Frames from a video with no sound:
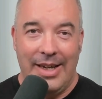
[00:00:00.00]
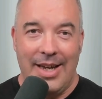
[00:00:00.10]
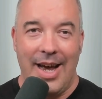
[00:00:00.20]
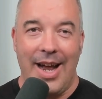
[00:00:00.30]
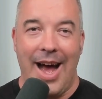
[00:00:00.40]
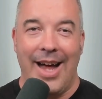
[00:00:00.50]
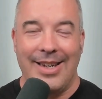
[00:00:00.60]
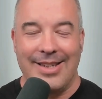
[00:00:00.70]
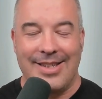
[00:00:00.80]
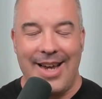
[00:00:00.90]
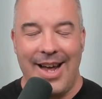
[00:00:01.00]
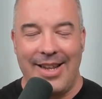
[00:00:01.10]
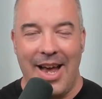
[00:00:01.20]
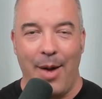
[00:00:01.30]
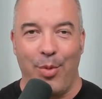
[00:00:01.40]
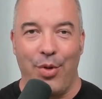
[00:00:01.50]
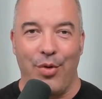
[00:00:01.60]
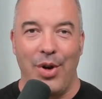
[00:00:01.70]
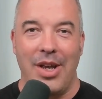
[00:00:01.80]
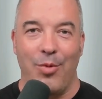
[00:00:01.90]
Now, to understand the Apple
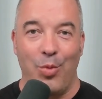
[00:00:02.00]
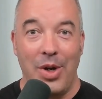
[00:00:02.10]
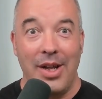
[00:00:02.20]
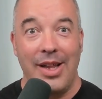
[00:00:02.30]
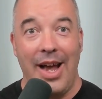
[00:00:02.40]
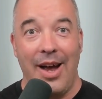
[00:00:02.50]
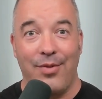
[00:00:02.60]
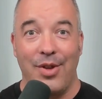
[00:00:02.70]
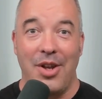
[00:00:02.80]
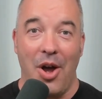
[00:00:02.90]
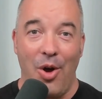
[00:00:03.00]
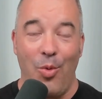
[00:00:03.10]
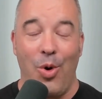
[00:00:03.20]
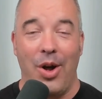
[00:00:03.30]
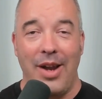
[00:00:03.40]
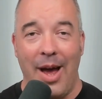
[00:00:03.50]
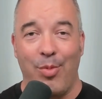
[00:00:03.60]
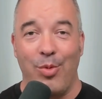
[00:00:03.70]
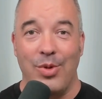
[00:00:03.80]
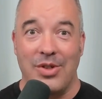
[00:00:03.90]
III, you really have to know what
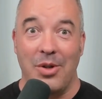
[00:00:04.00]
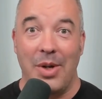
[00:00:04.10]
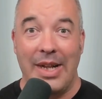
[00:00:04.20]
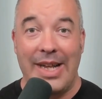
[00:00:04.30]
Apple was doing in